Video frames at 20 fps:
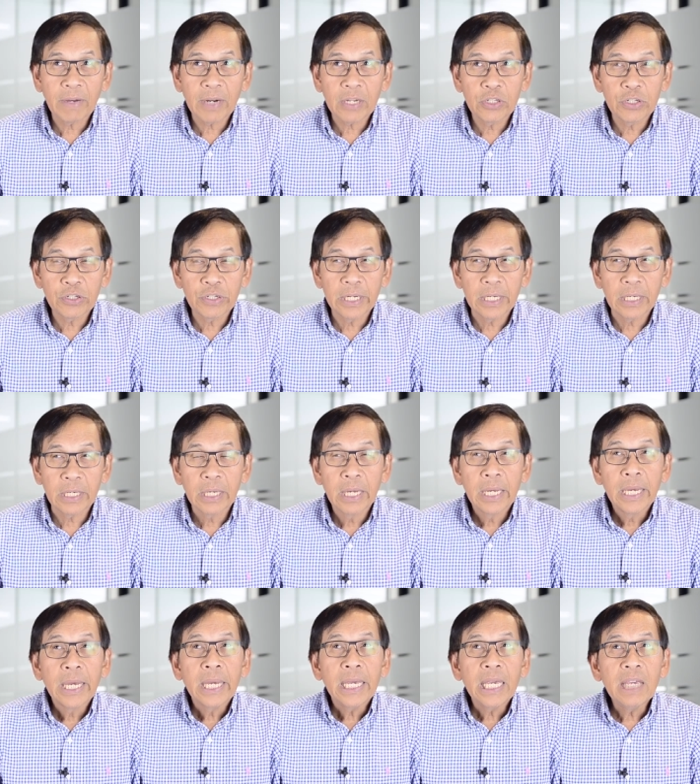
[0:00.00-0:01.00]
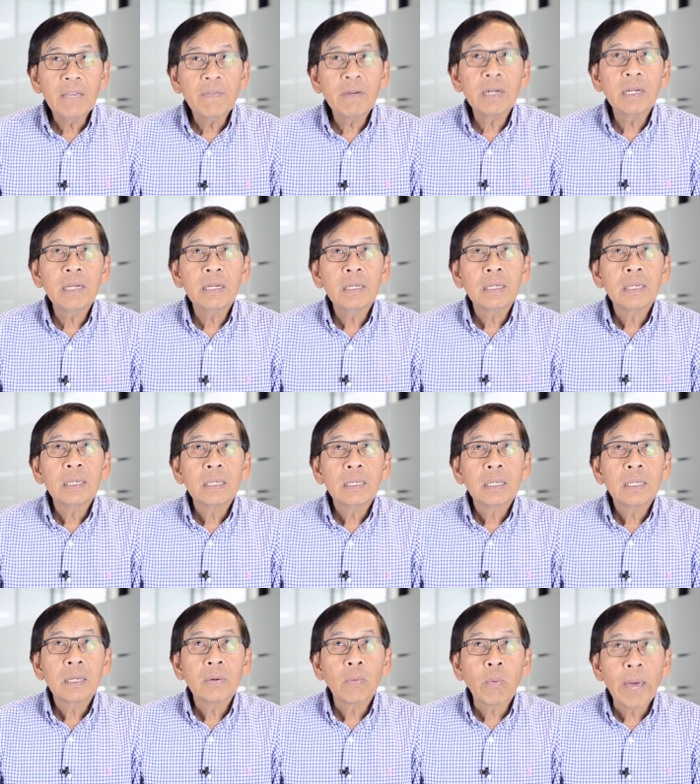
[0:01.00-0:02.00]
fracturing. Even
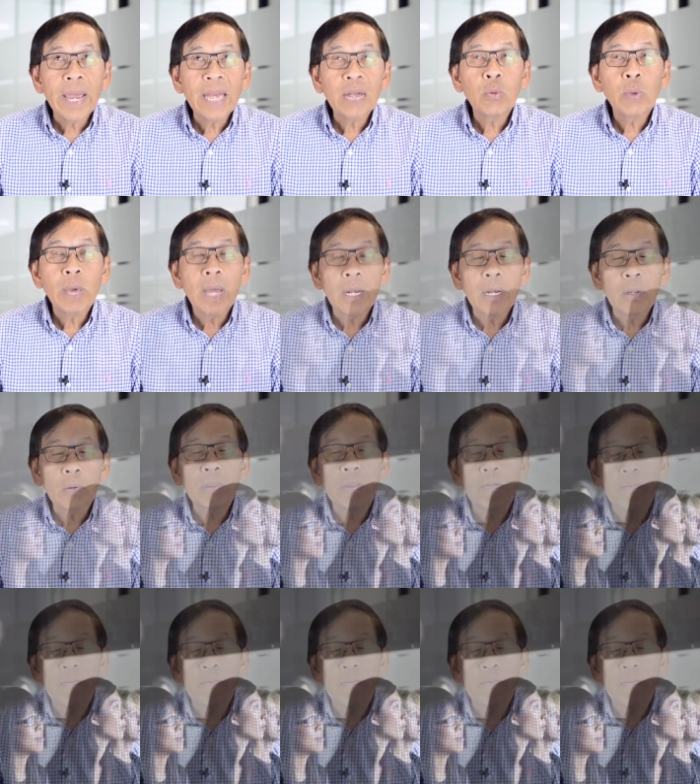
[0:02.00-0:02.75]
when we are not